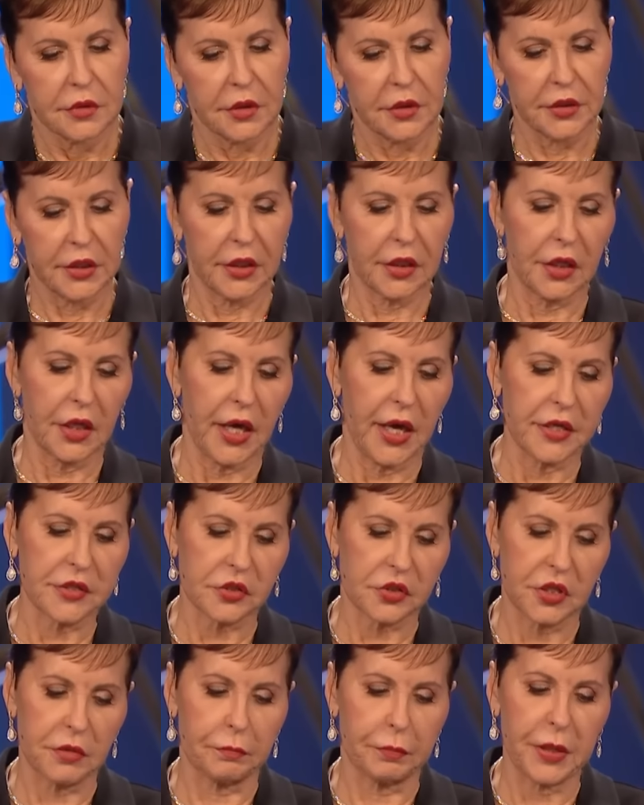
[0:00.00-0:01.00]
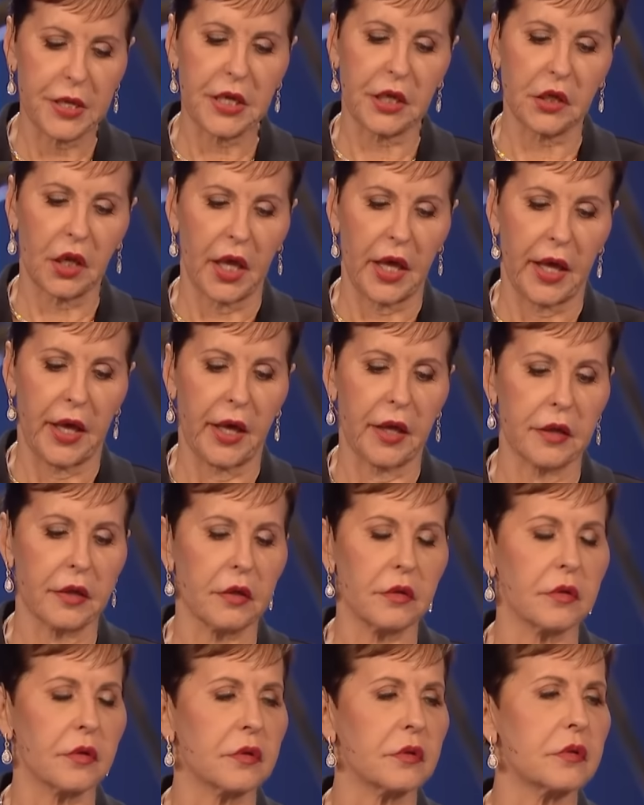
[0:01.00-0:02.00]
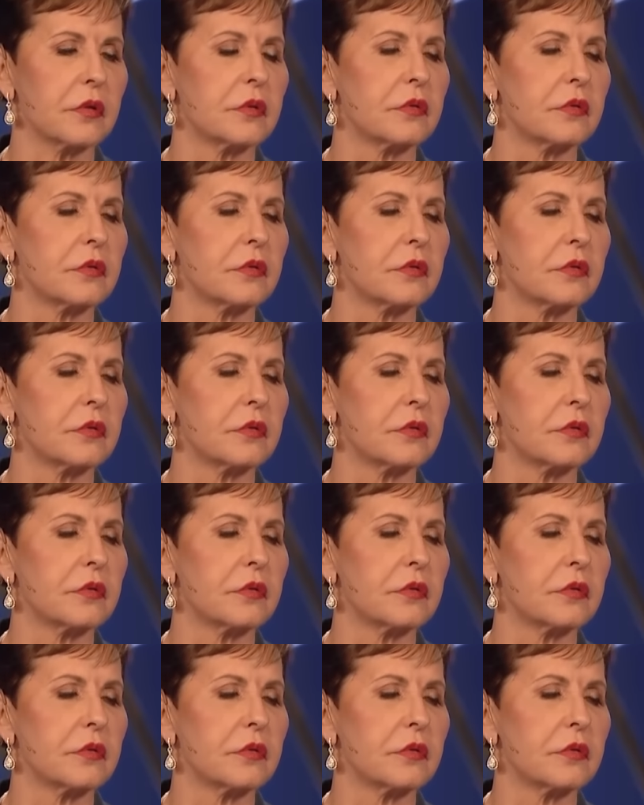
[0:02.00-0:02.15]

And then lastly, be glad